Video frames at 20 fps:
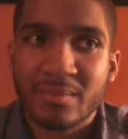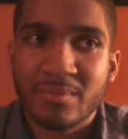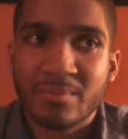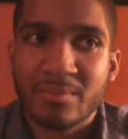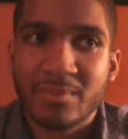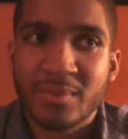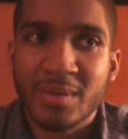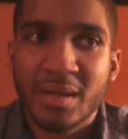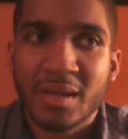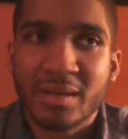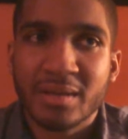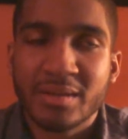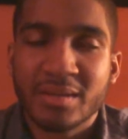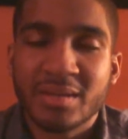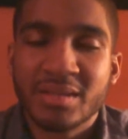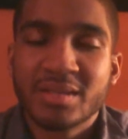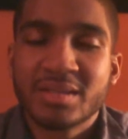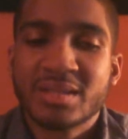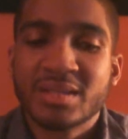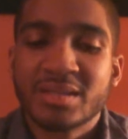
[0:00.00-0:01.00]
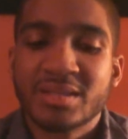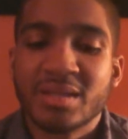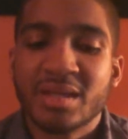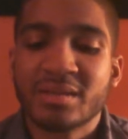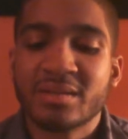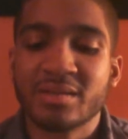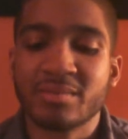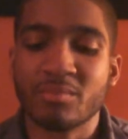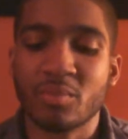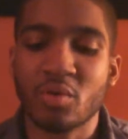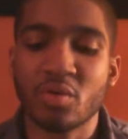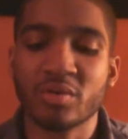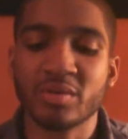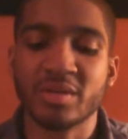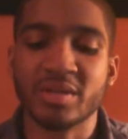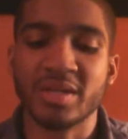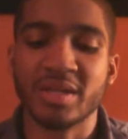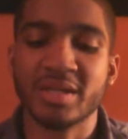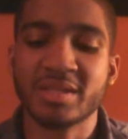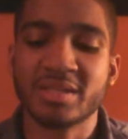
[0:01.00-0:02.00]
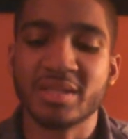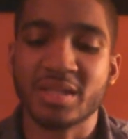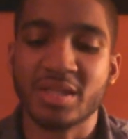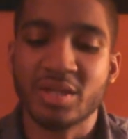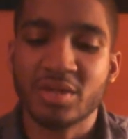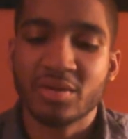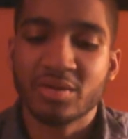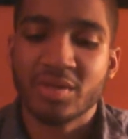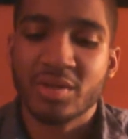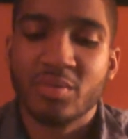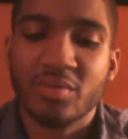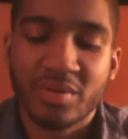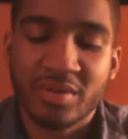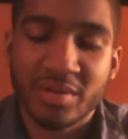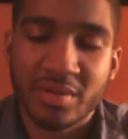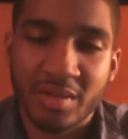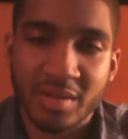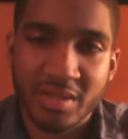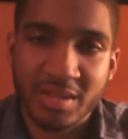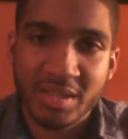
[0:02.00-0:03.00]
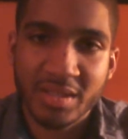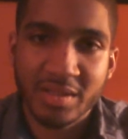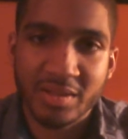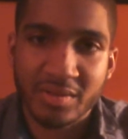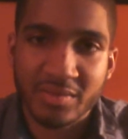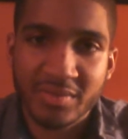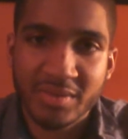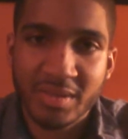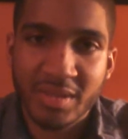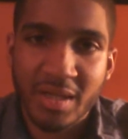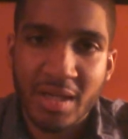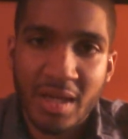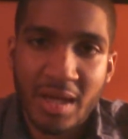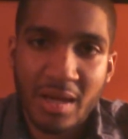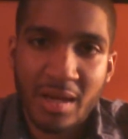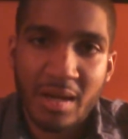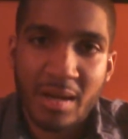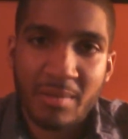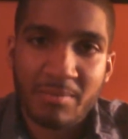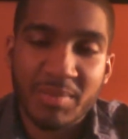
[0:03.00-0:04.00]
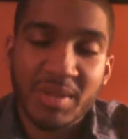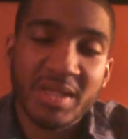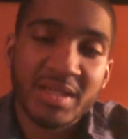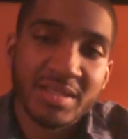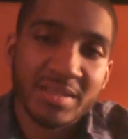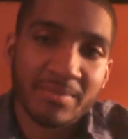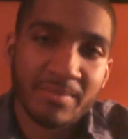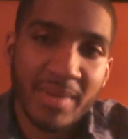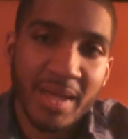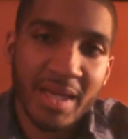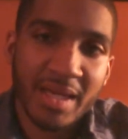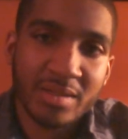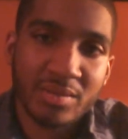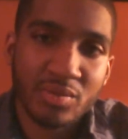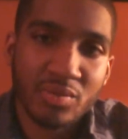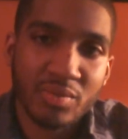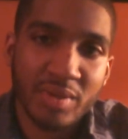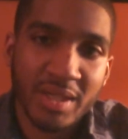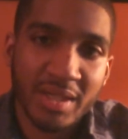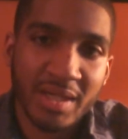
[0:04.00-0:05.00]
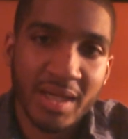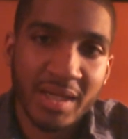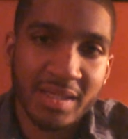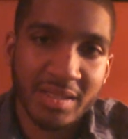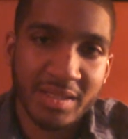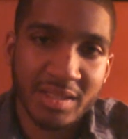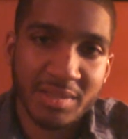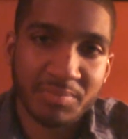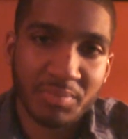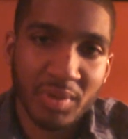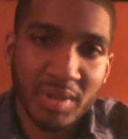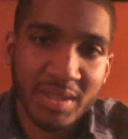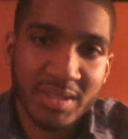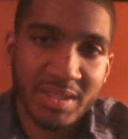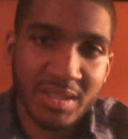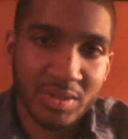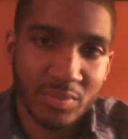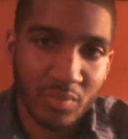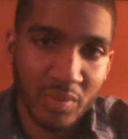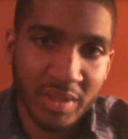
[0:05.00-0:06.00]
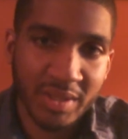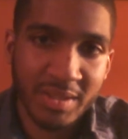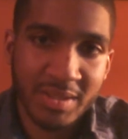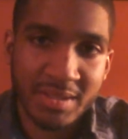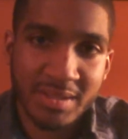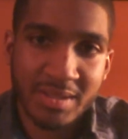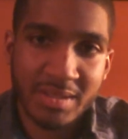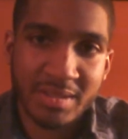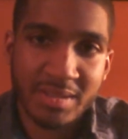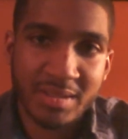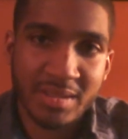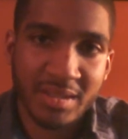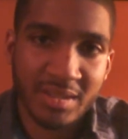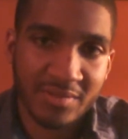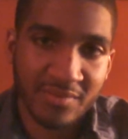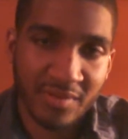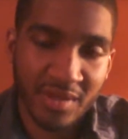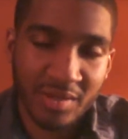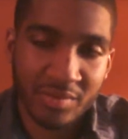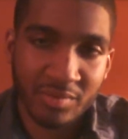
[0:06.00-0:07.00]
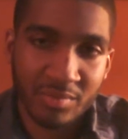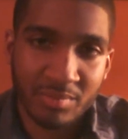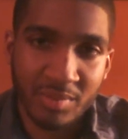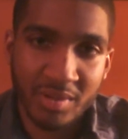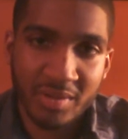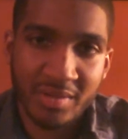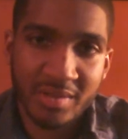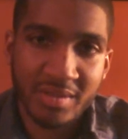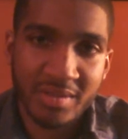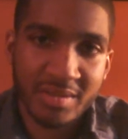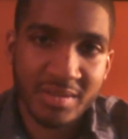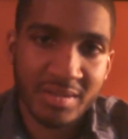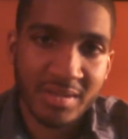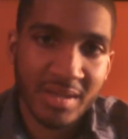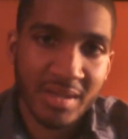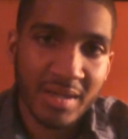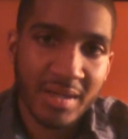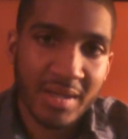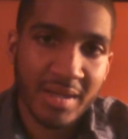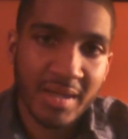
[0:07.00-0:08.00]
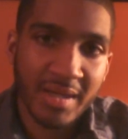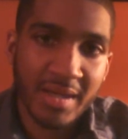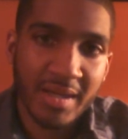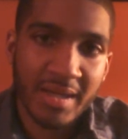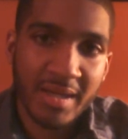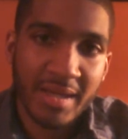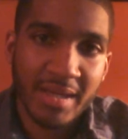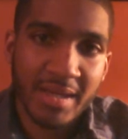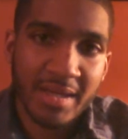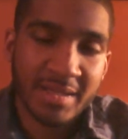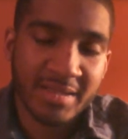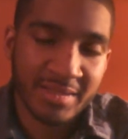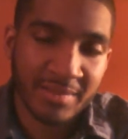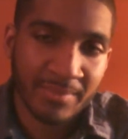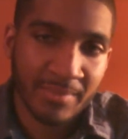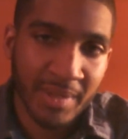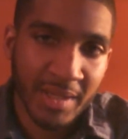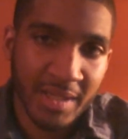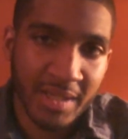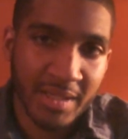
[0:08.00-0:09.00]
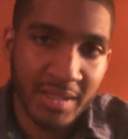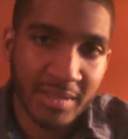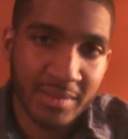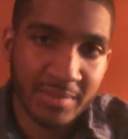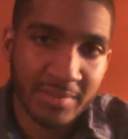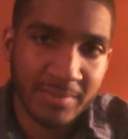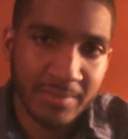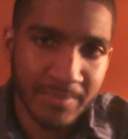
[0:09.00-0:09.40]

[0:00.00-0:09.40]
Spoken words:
nothing more than an insecurity within ourselves. Because a man who cannot express his weaknesses, his vulnerabilities, is a man